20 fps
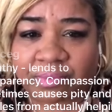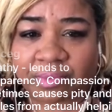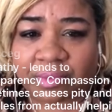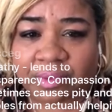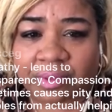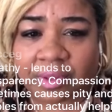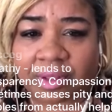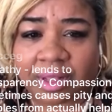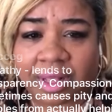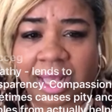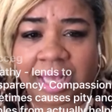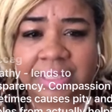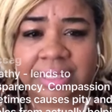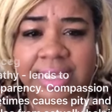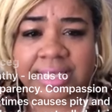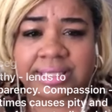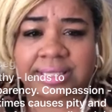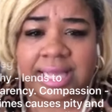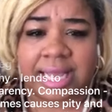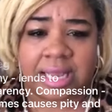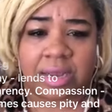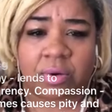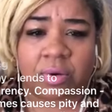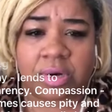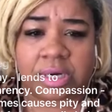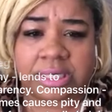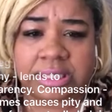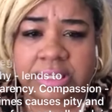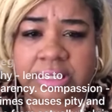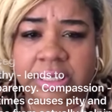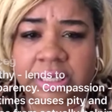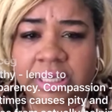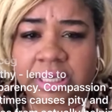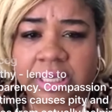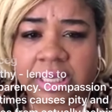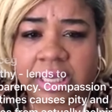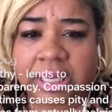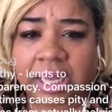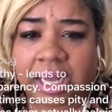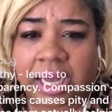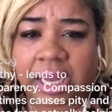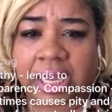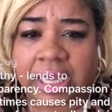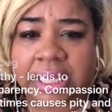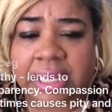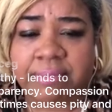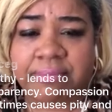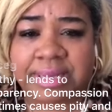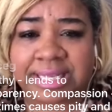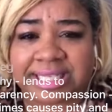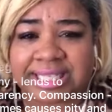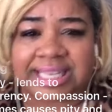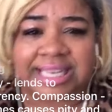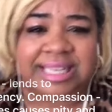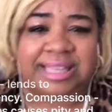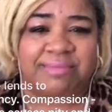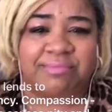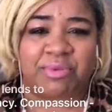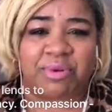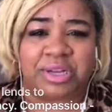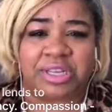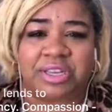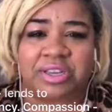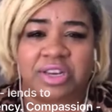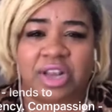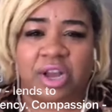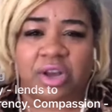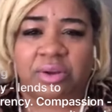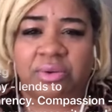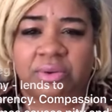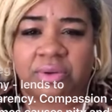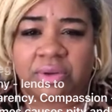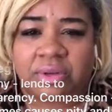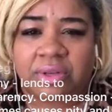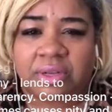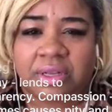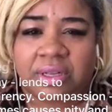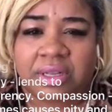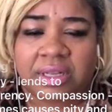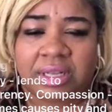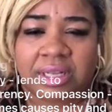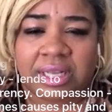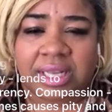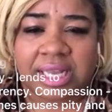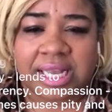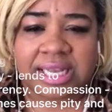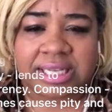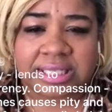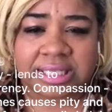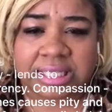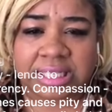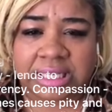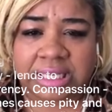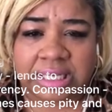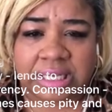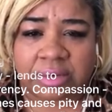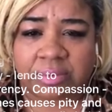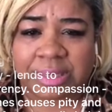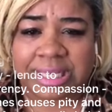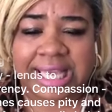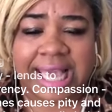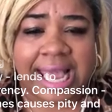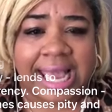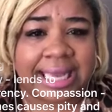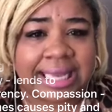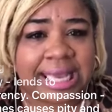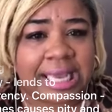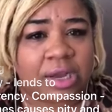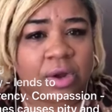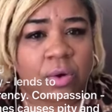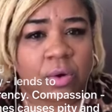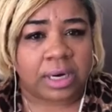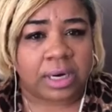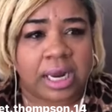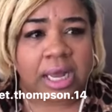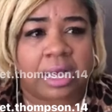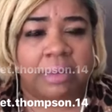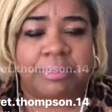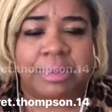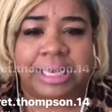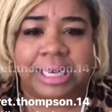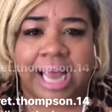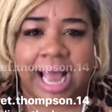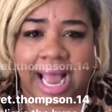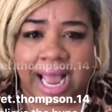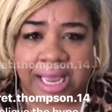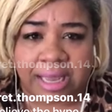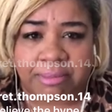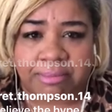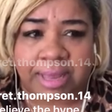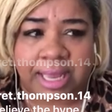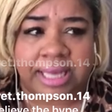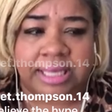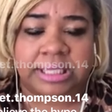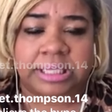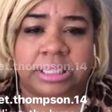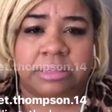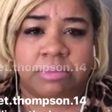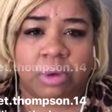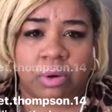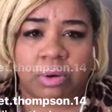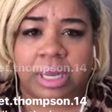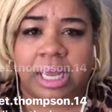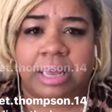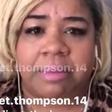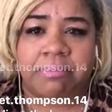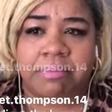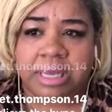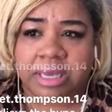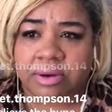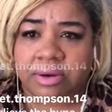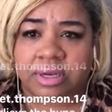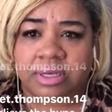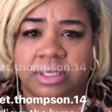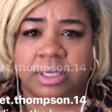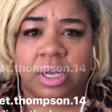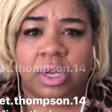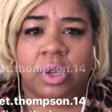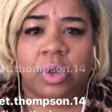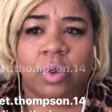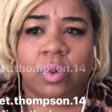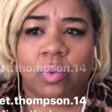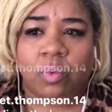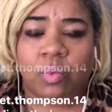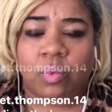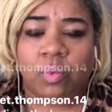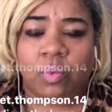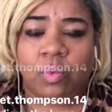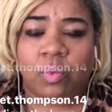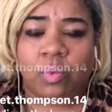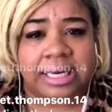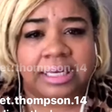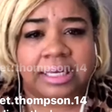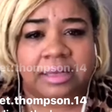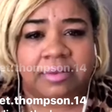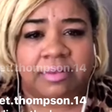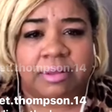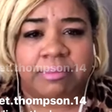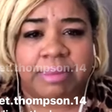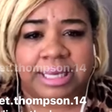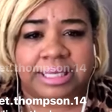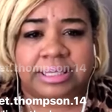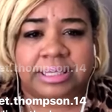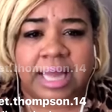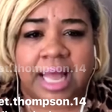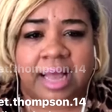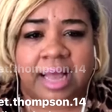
like they say on uh, NBC, the more you know. It's good. We can't get caught up in hype and smoke and mirrors. We got to live the best lives that